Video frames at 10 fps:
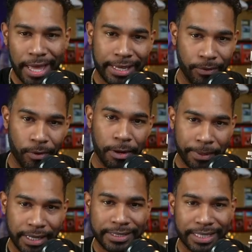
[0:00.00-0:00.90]
in One
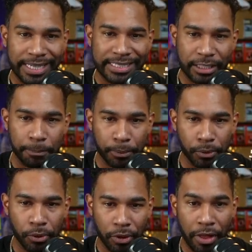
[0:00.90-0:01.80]
Piece, is to
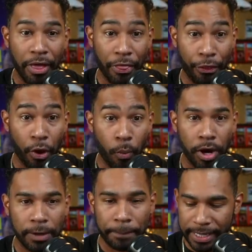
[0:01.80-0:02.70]
pull the
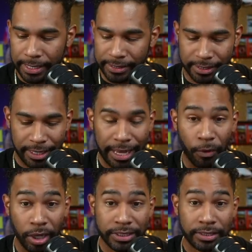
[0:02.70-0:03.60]
One Piece. And
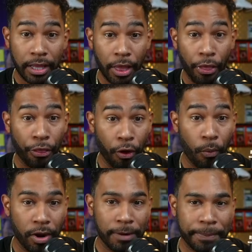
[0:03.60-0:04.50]
what's the
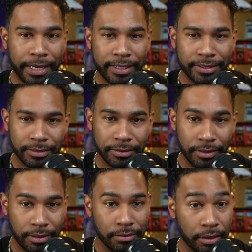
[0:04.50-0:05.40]
One Piece?
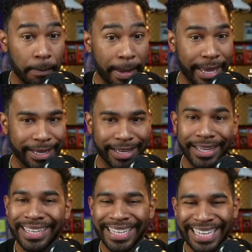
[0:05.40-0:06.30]
The manga.
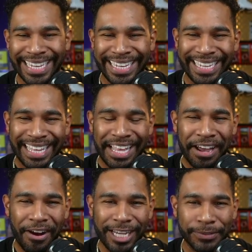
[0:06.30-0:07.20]

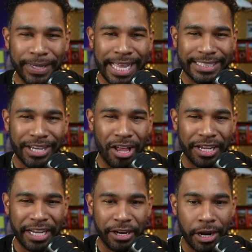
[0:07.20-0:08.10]
Or as we like to call it
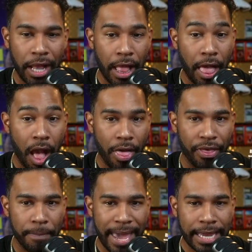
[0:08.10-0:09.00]
here, the
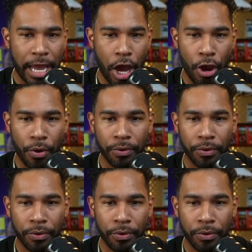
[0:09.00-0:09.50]
mango.